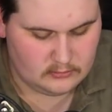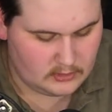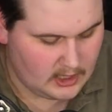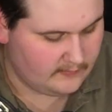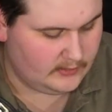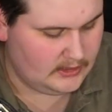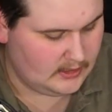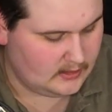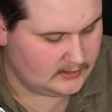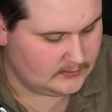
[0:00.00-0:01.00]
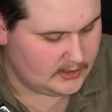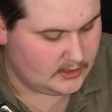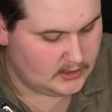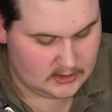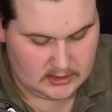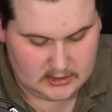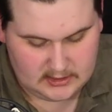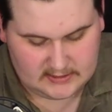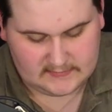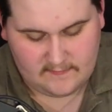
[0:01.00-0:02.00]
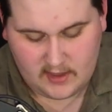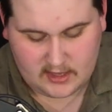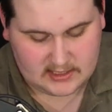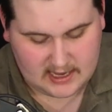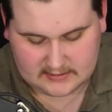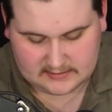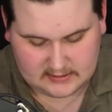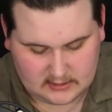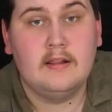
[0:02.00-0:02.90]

Everything else about it is fantastic.